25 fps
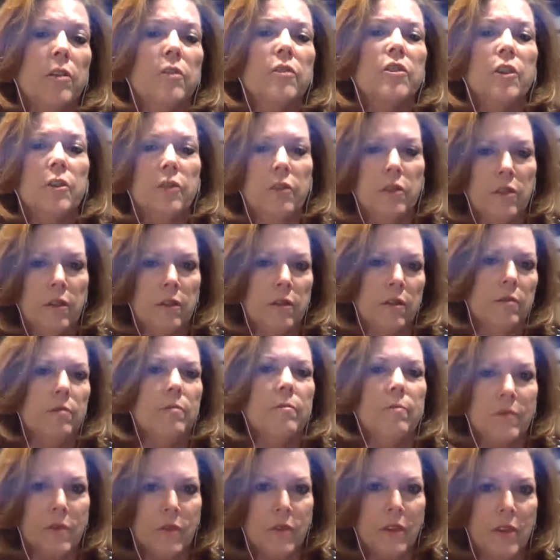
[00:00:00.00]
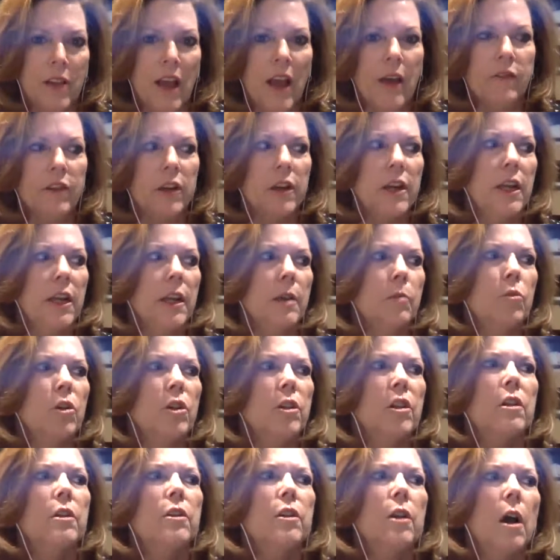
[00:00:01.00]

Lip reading: just to have a name with it,